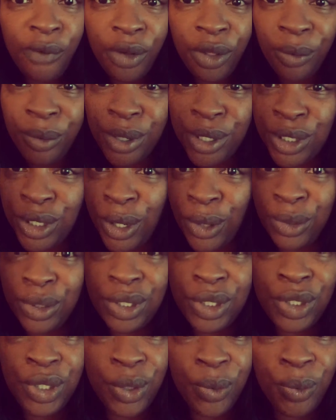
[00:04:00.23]
for the
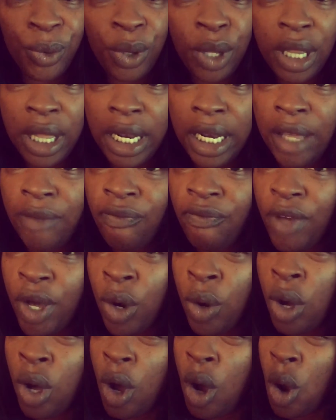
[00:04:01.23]
results to roll. And it
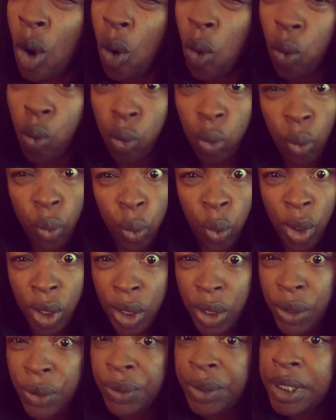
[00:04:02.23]
felt
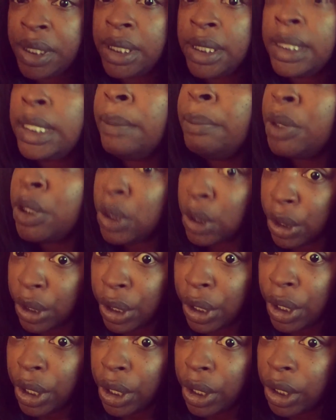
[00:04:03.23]
real
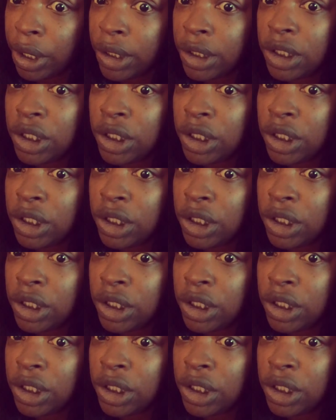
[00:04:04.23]
similar